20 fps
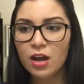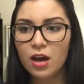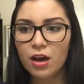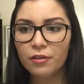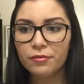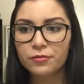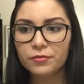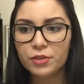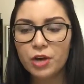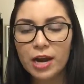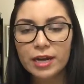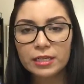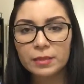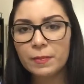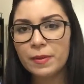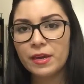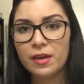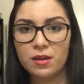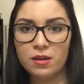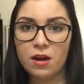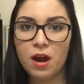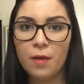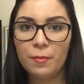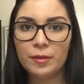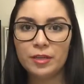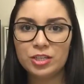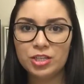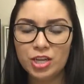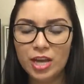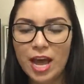of trying to pick her up.
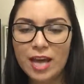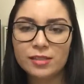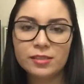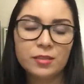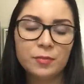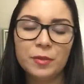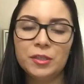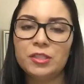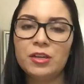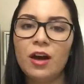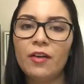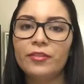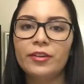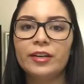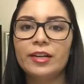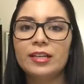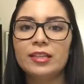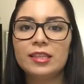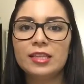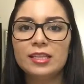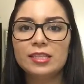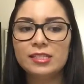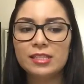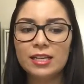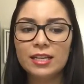Like, she has to be tougher than this.